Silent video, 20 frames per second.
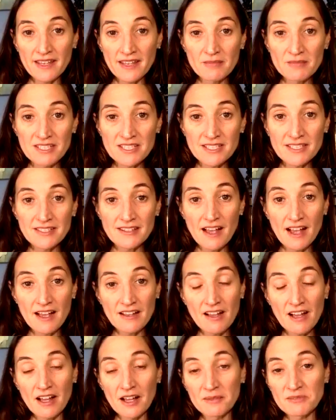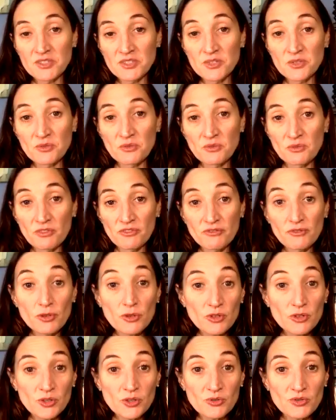M D dot com to
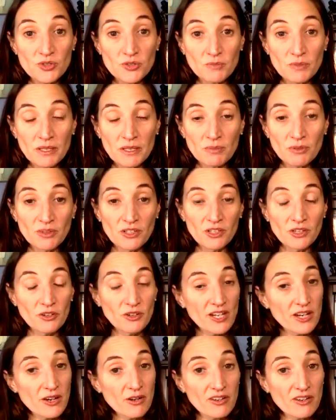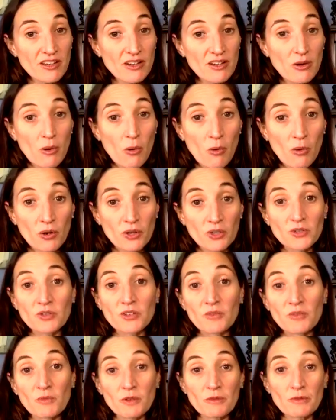refer you to people in your area, or you
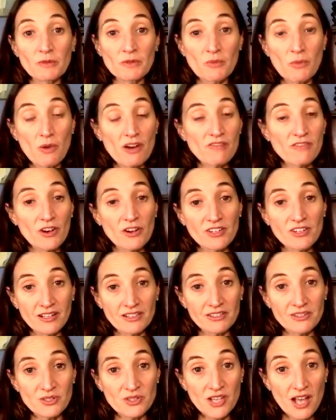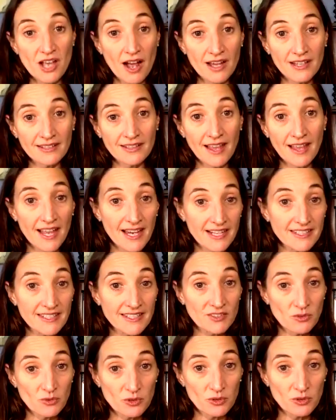can work with one of our doctors online
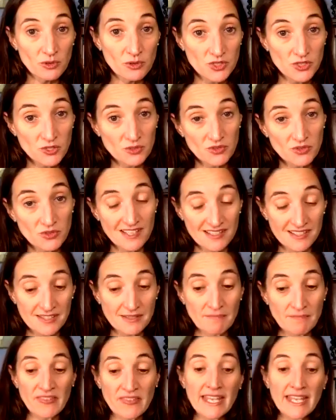in order to do this.